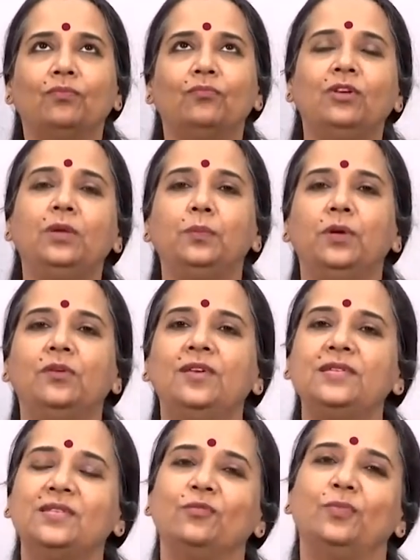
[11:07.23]
very
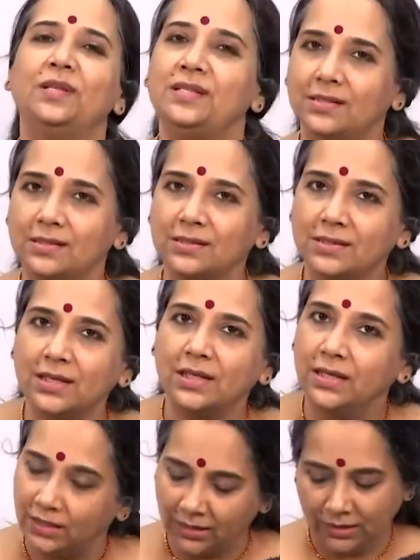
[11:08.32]
pervasive presence
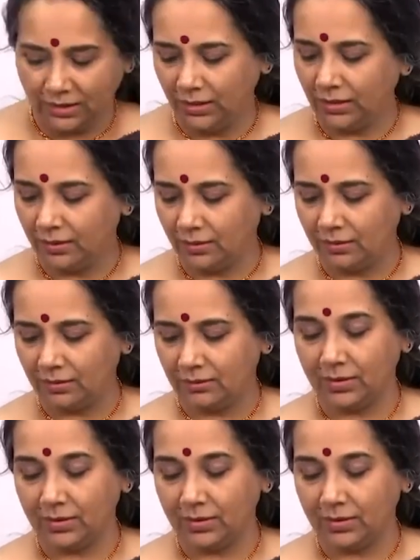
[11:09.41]
in uh,